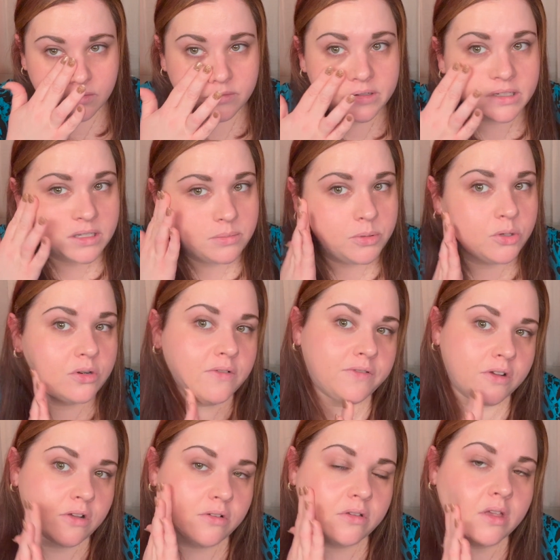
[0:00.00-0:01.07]
Really
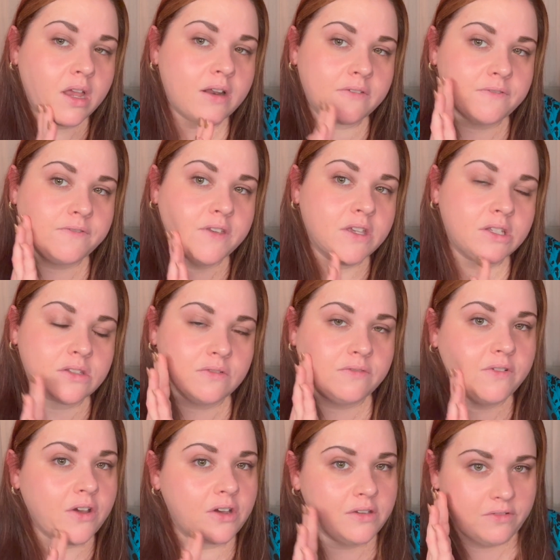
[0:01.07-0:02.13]
beautiful, and it feels
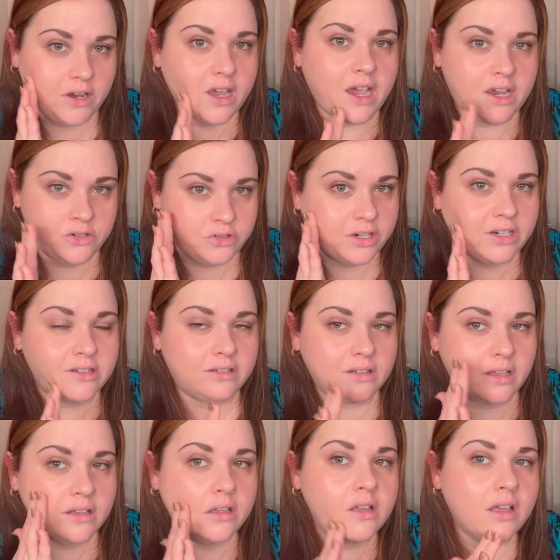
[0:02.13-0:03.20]
very, very hydrating.
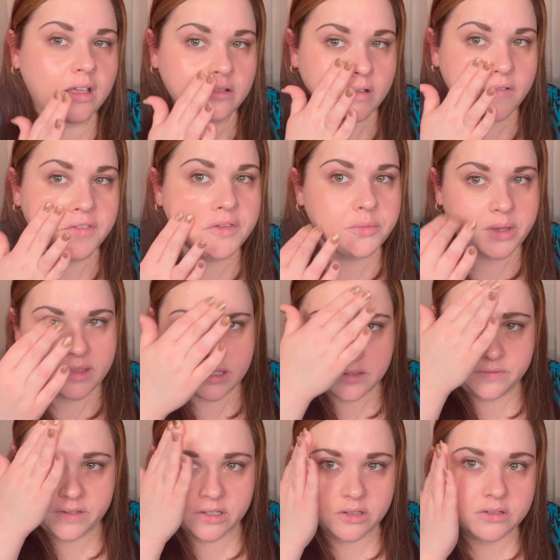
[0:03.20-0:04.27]
I love the way this
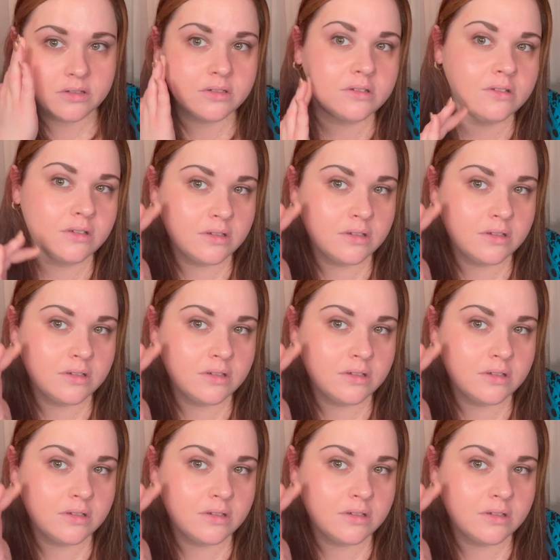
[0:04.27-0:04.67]
feels.